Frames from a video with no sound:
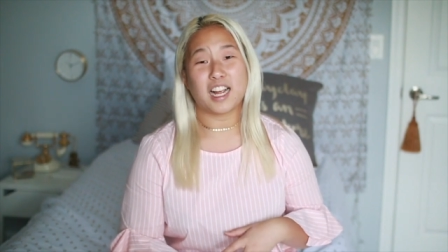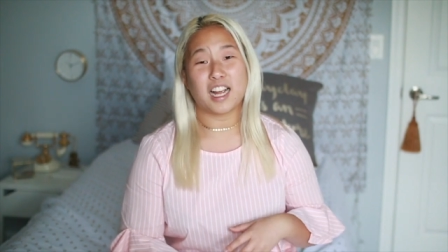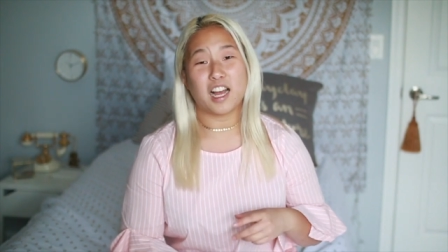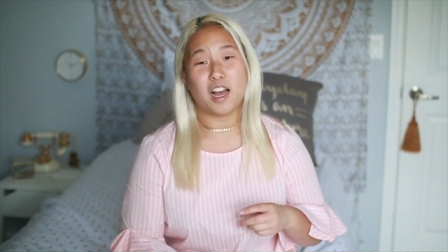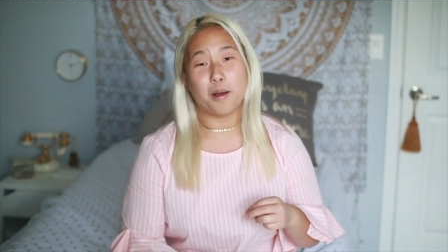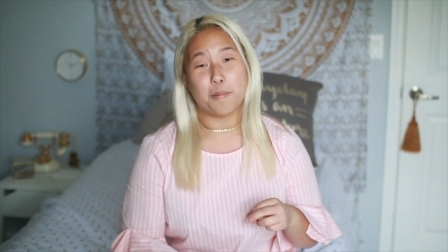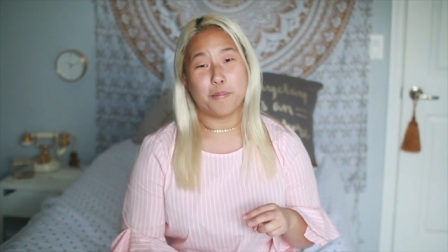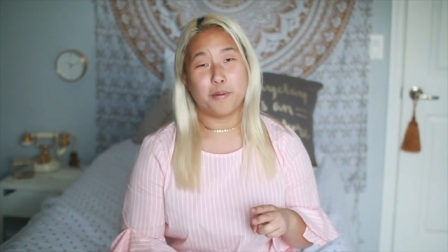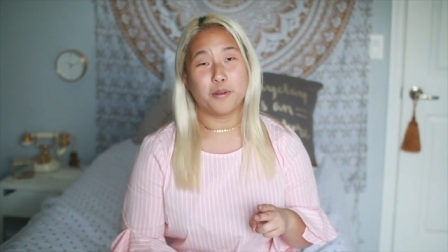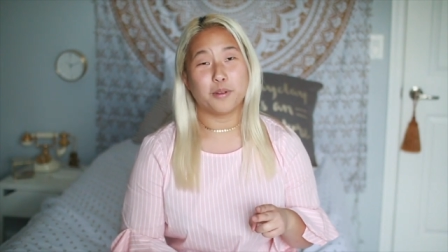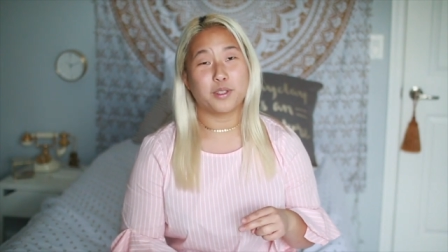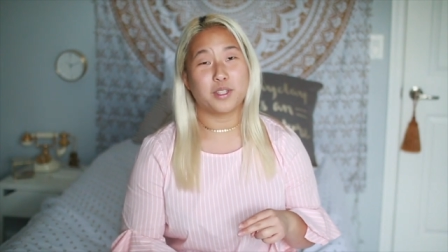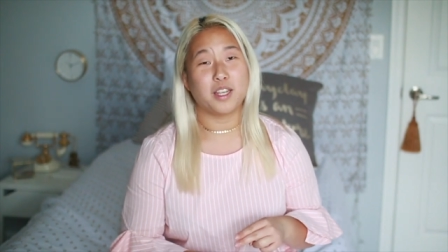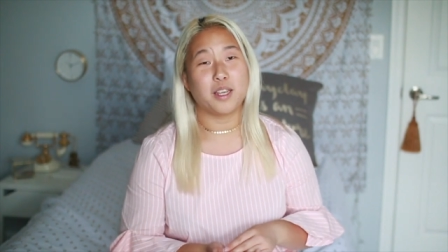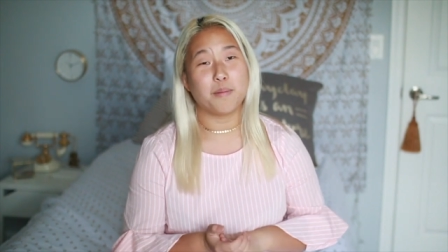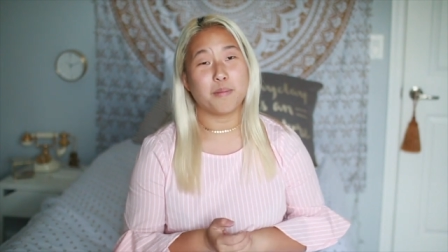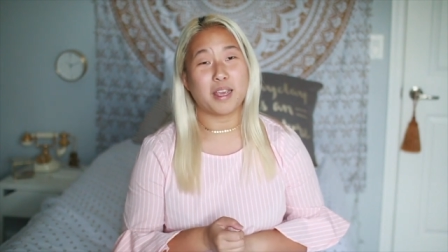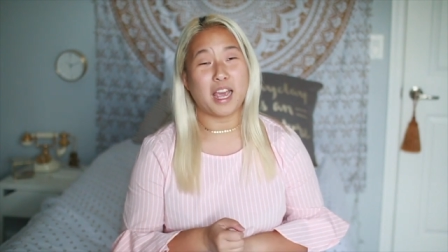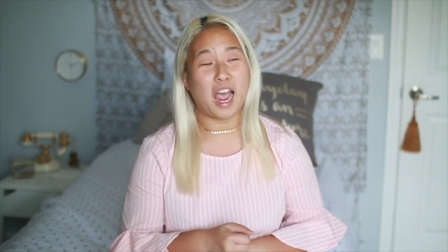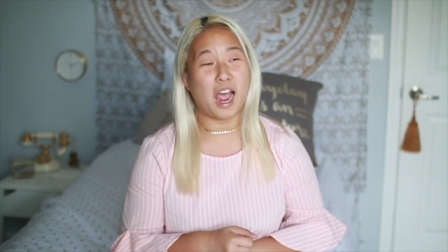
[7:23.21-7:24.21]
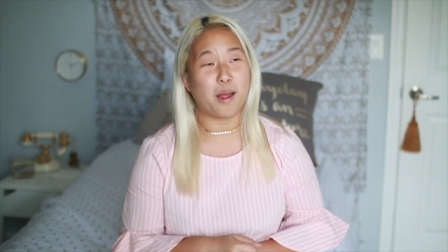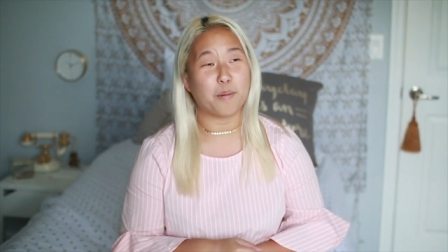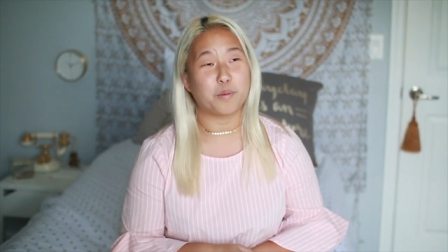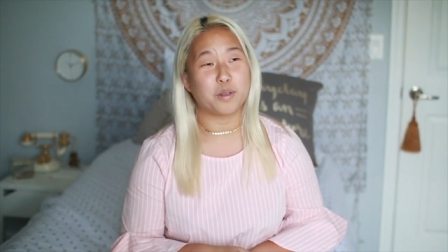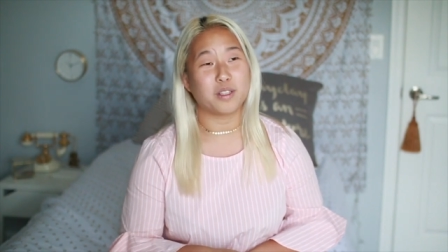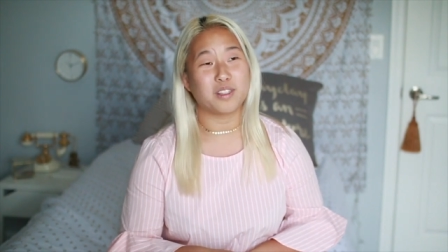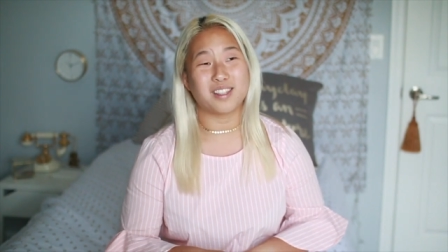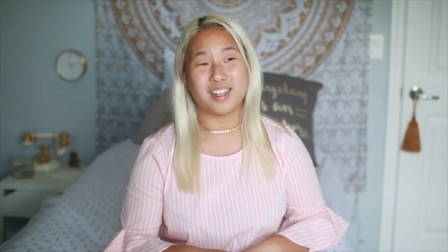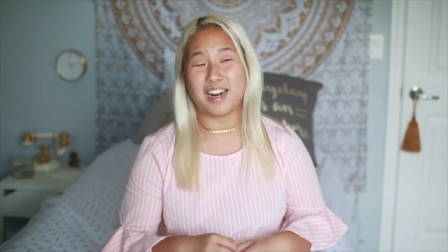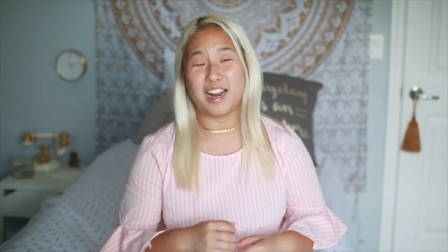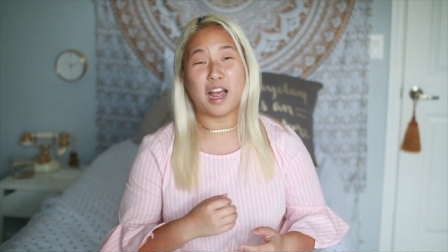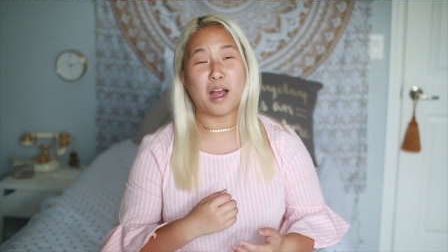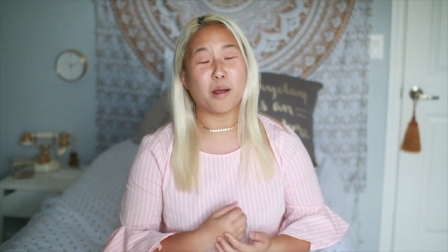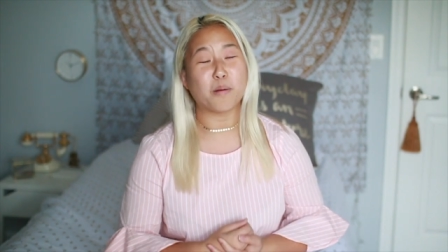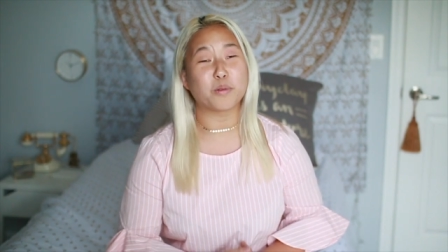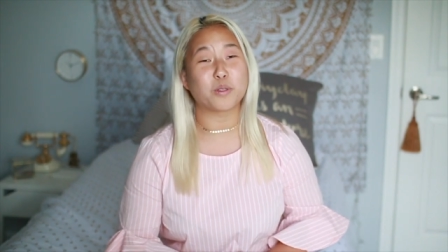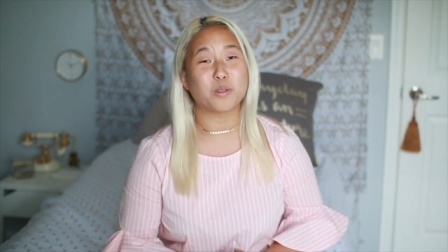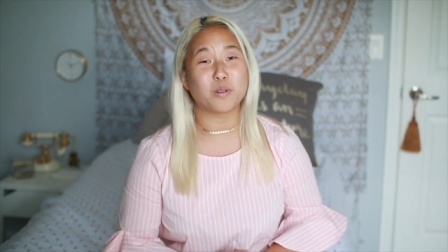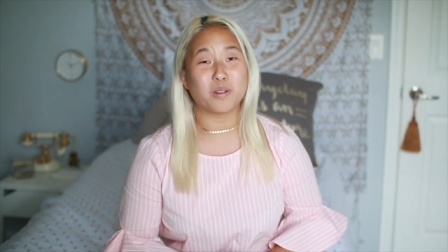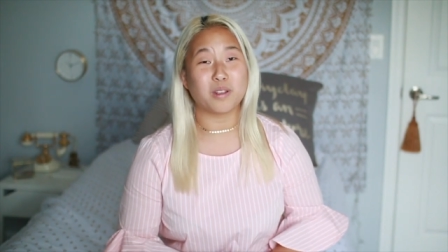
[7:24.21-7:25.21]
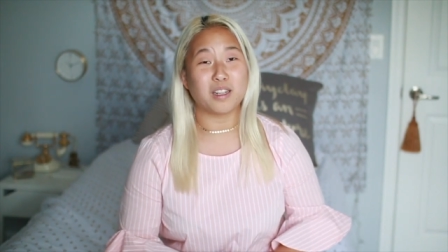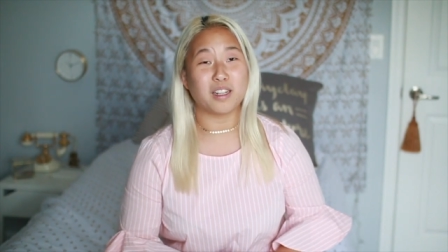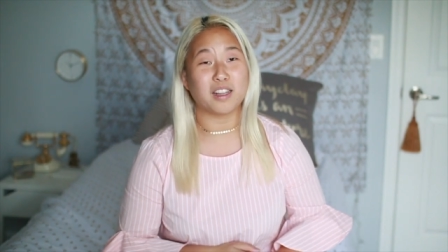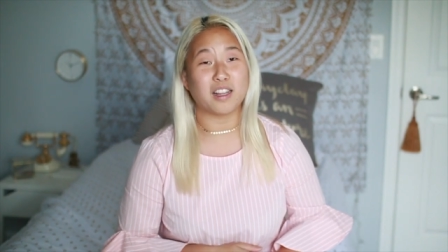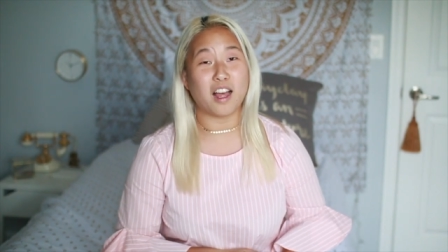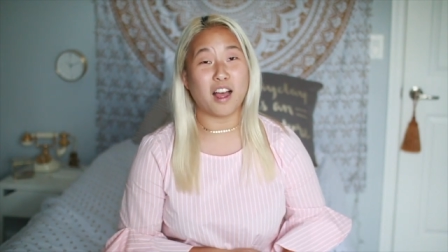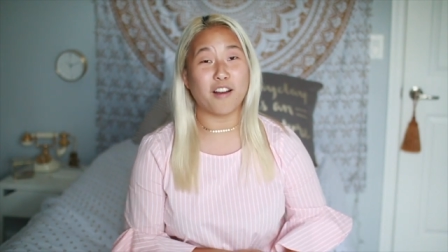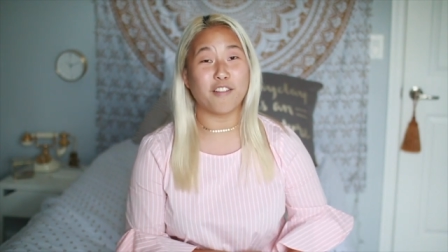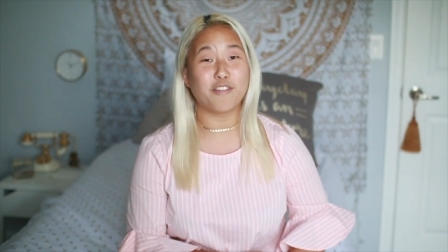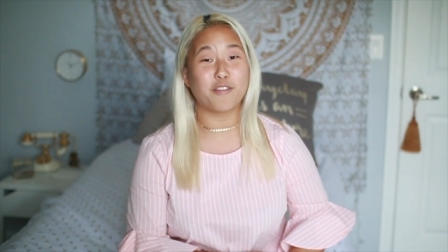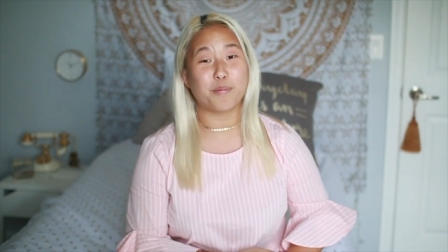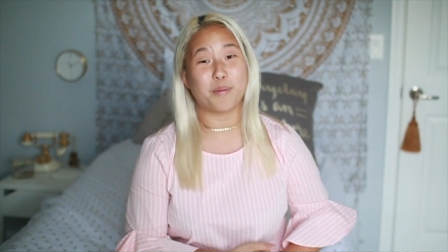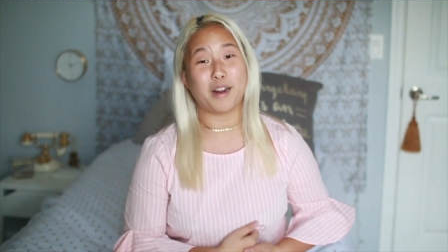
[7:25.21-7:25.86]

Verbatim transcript: couple team captains that I absolutely loved,